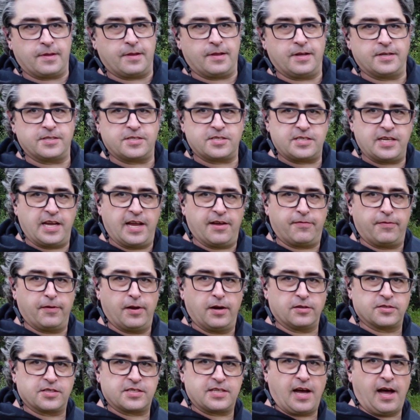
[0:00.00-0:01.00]
Let's see if
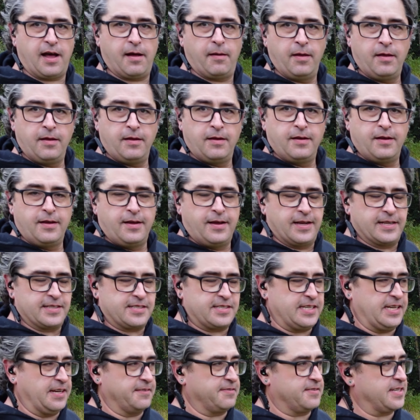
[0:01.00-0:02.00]
it'll stop. Let's
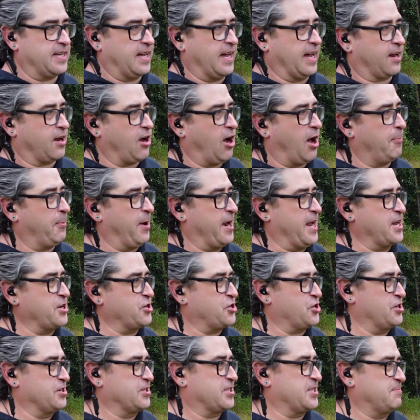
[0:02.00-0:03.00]
see if a
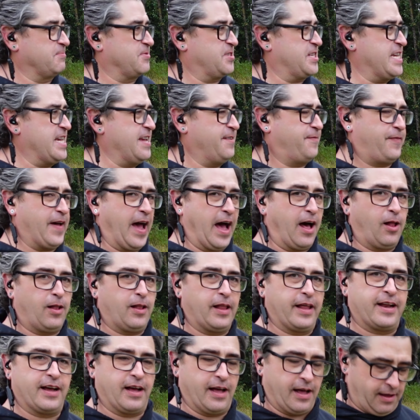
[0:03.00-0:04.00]
combination of some
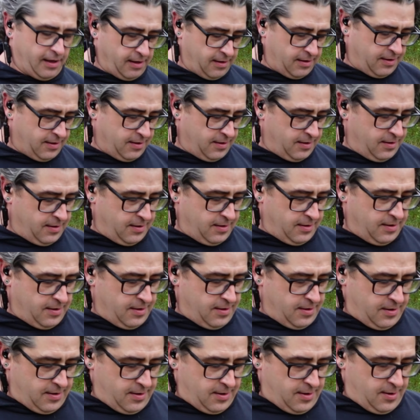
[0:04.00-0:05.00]
T-foul and a
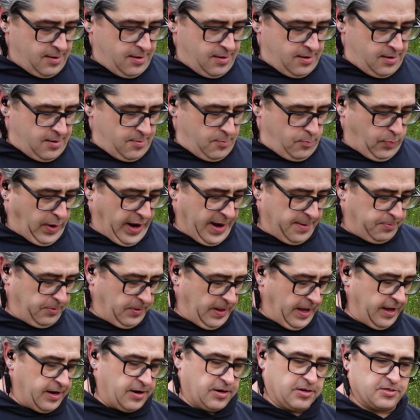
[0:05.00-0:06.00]

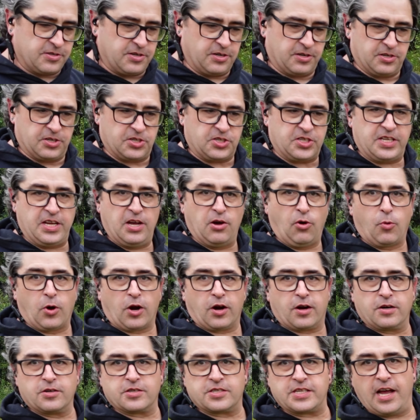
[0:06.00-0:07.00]
pipeliner's or steel
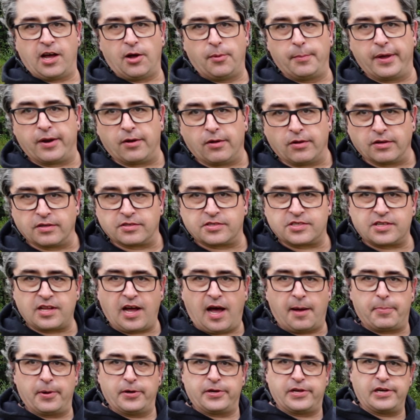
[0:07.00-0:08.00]
worker's helmet will
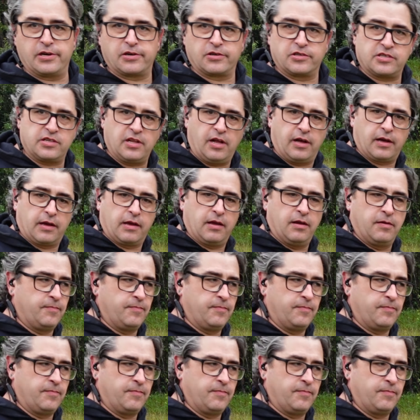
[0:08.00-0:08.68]
stop a deer slug.